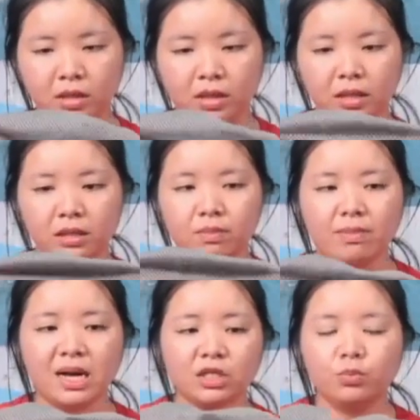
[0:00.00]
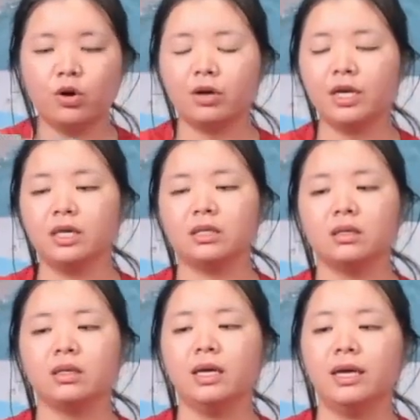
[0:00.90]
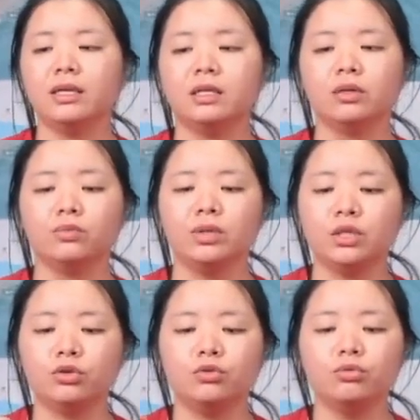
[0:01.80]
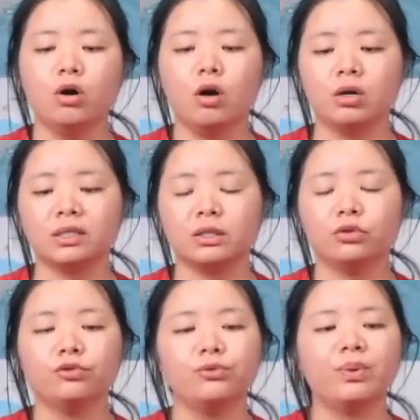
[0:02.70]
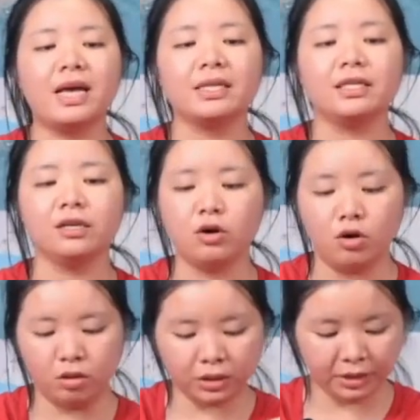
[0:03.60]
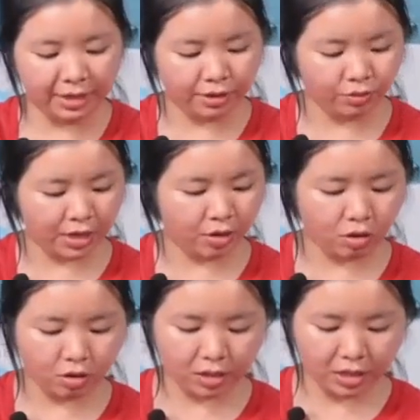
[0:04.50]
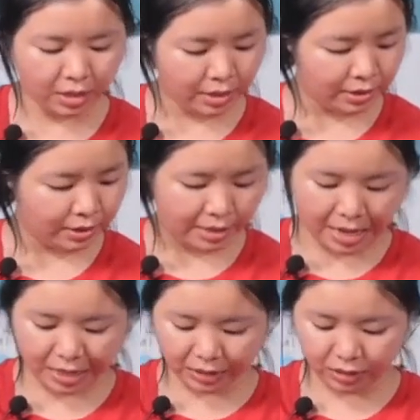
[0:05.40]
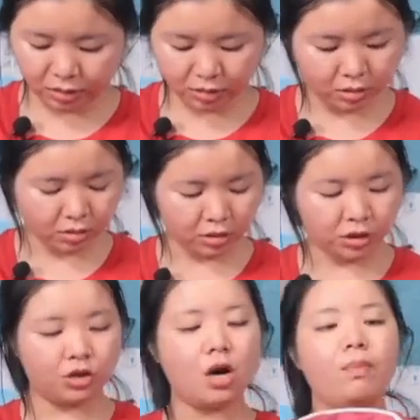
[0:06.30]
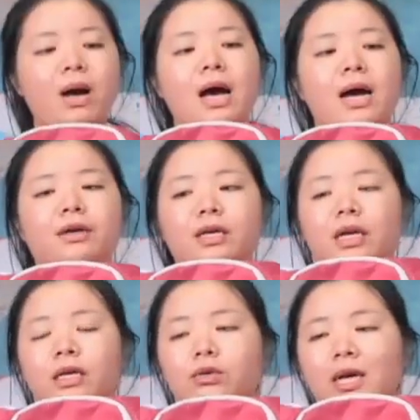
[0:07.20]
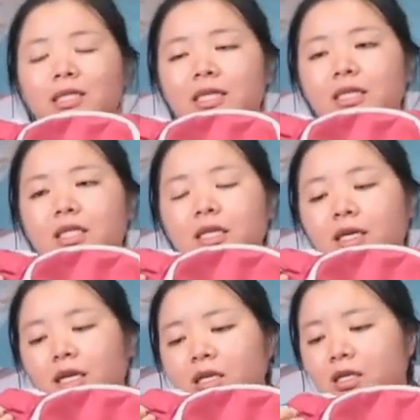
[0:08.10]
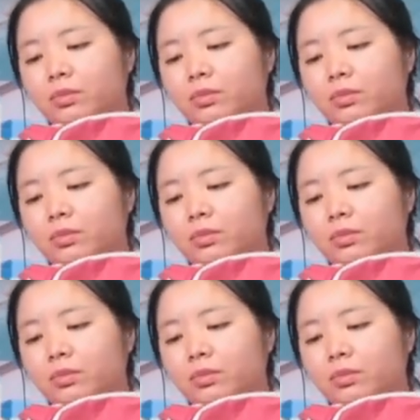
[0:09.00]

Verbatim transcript: is a mesh pocket and uh, with two hooks two plastic hooks then you can hook at uh, the top part you guys can see at this